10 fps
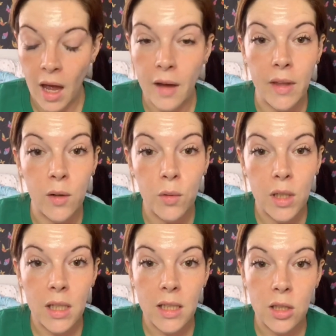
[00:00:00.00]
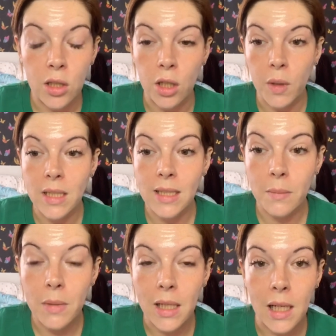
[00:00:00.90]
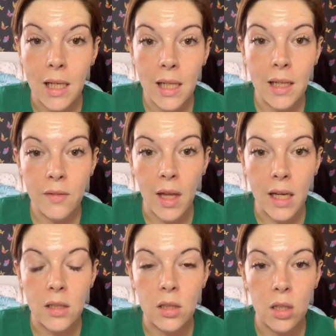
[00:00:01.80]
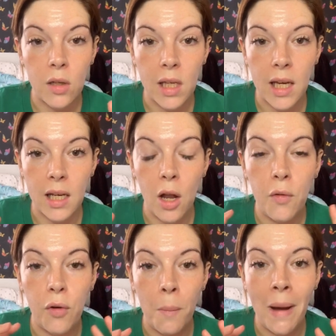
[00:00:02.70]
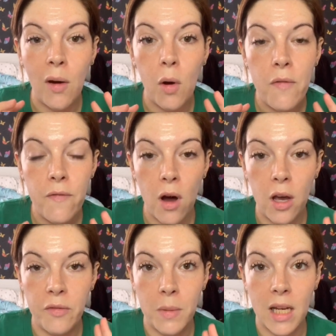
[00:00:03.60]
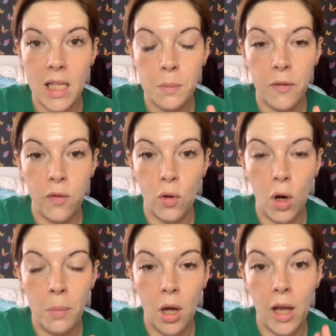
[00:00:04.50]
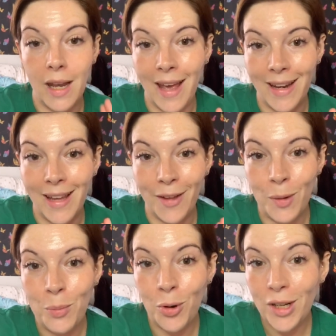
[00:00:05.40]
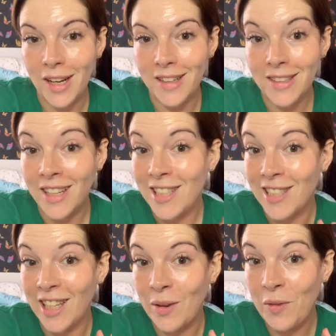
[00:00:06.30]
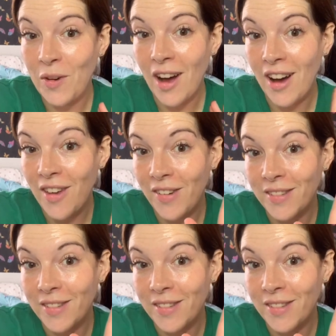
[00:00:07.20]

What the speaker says: And then all you need to do is simply leave that to soak in for about 5 minutes before applying any other product. See you in 5.